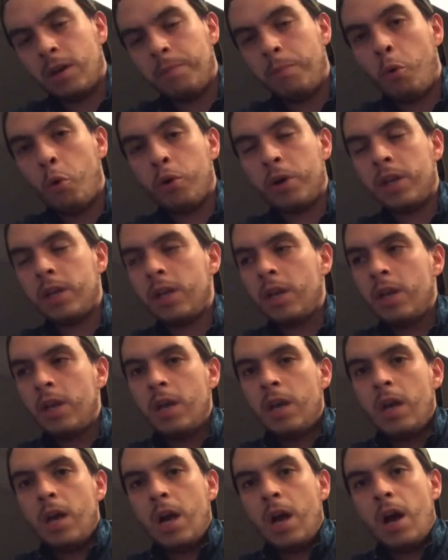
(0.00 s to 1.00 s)
not important.
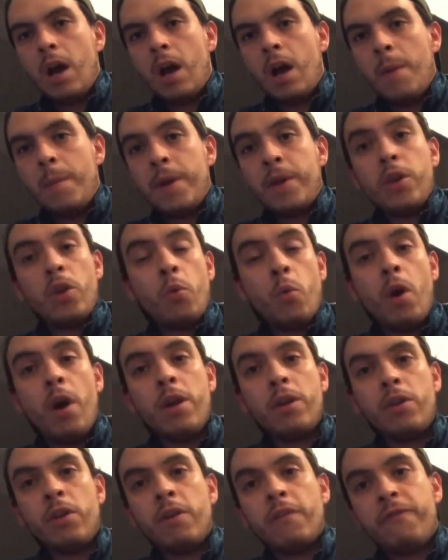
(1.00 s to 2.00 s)
And you
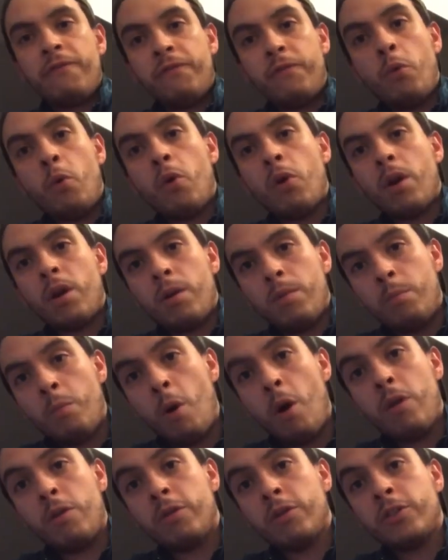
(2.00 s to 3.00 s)
want your 4
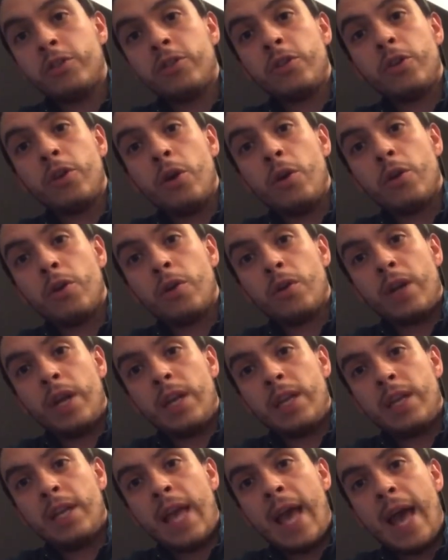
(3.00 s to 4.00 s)
monitors to go
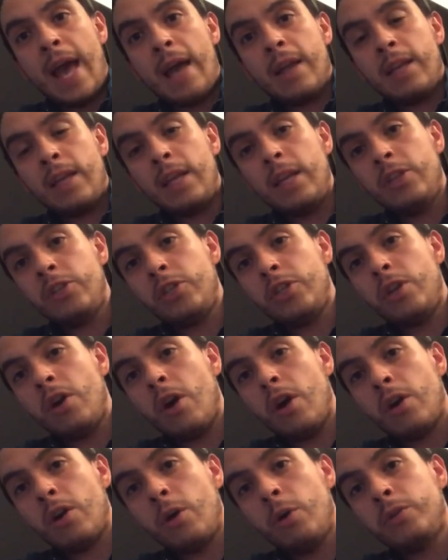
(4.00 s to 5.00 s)
green: CAT,
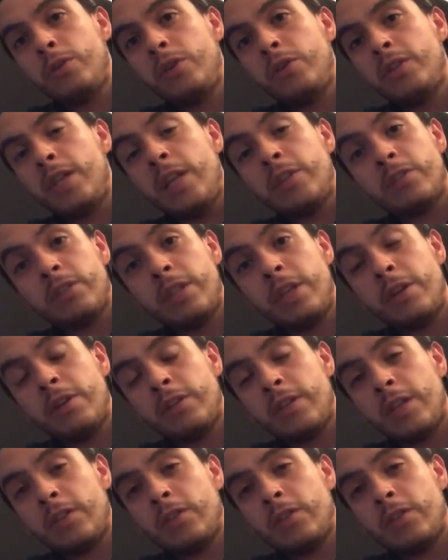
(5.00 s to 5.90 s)
EGR, O2 sensor, and heater